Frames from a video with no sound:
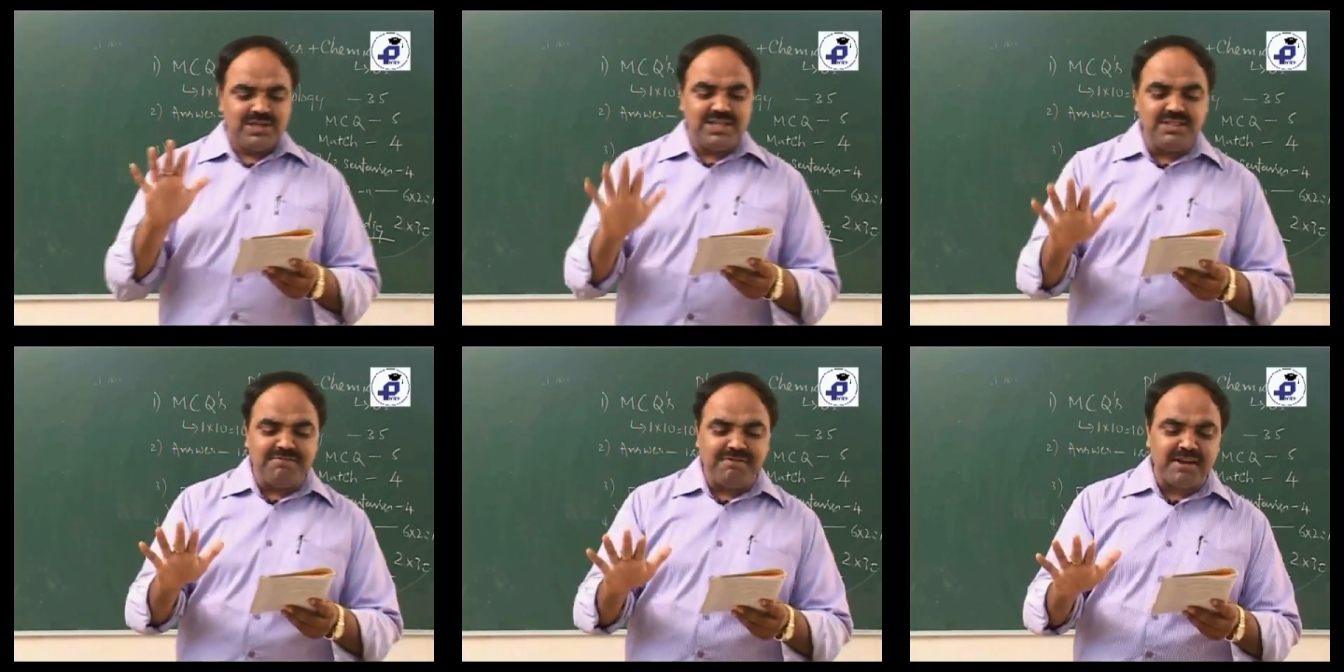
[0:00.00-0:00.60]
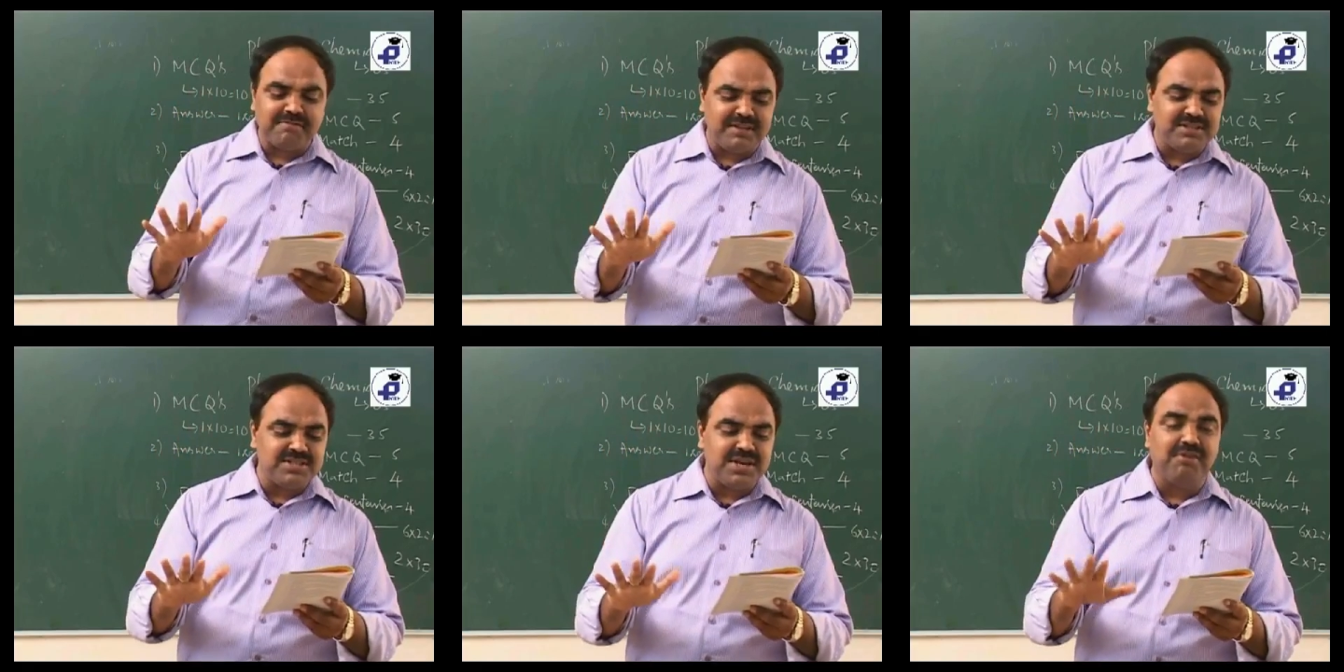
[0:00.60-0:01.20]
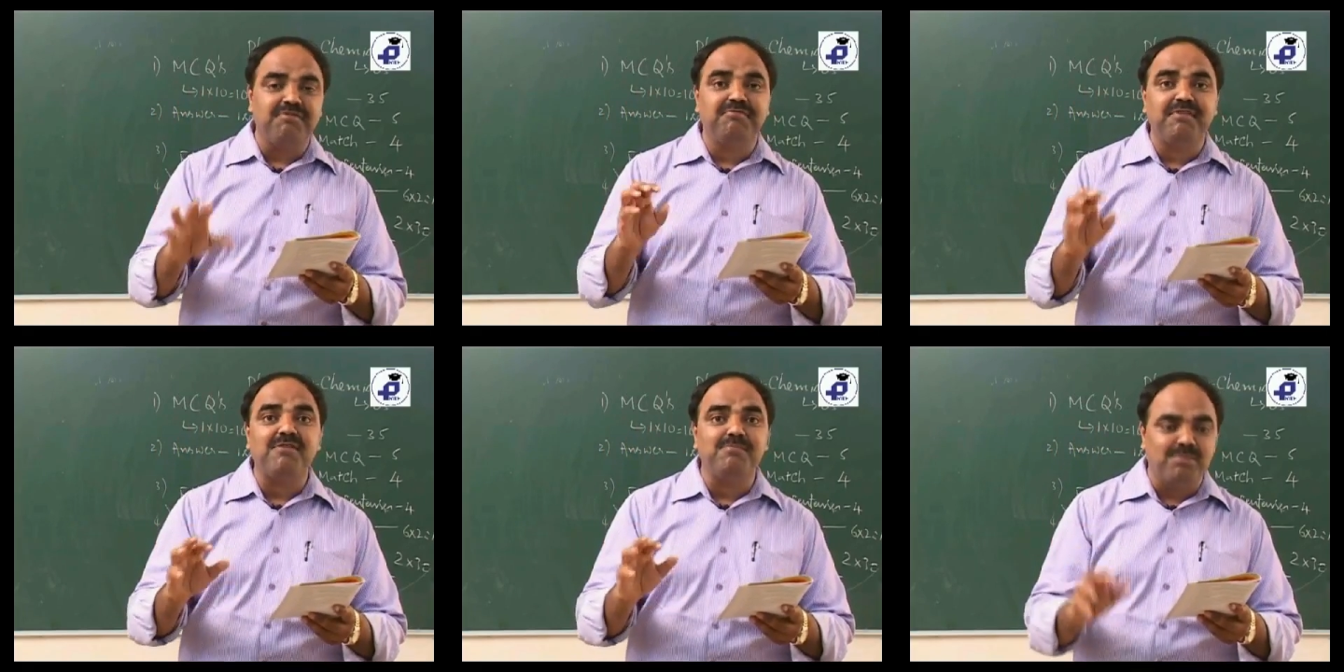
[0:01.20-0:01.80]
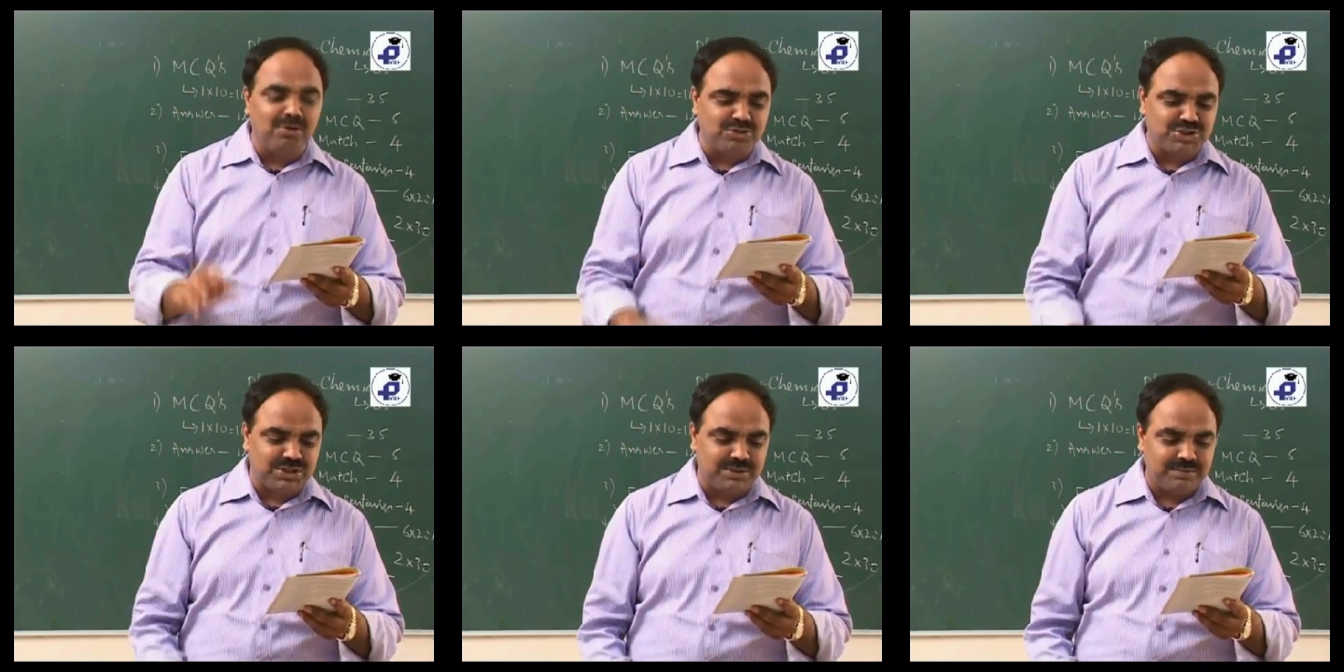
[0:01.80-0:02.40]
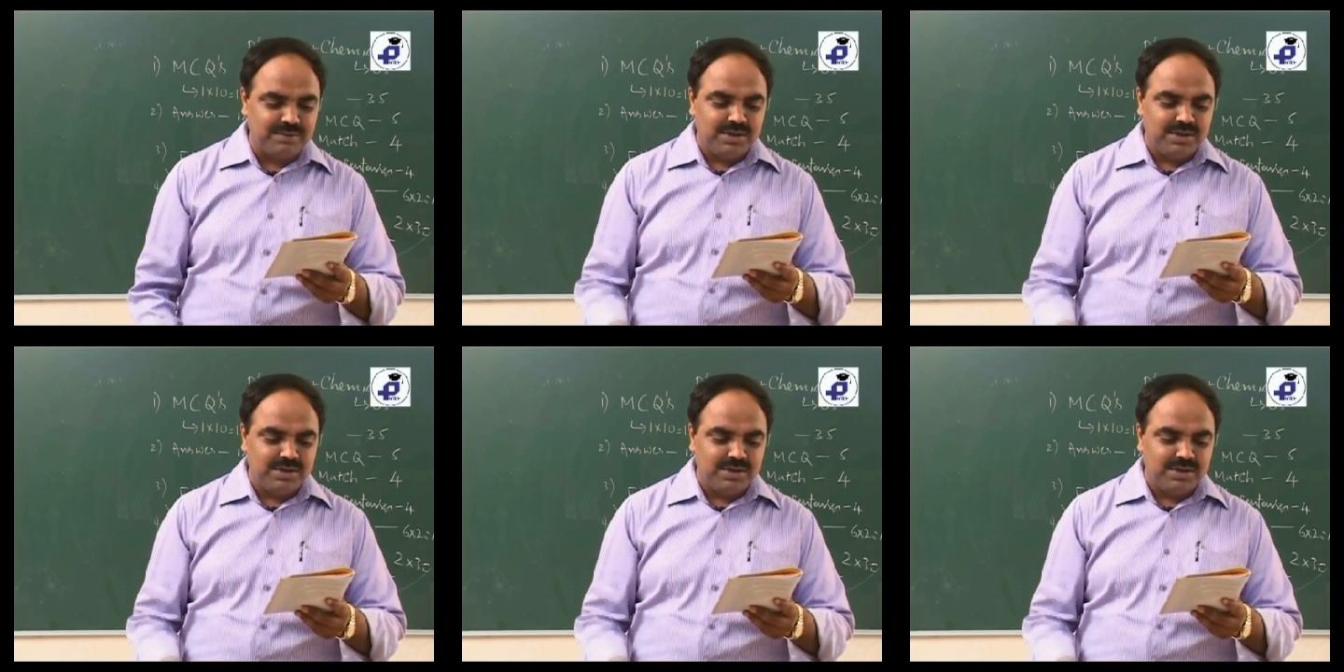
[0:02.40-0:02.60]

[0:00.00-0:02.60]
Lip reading: in the frequency of wave motion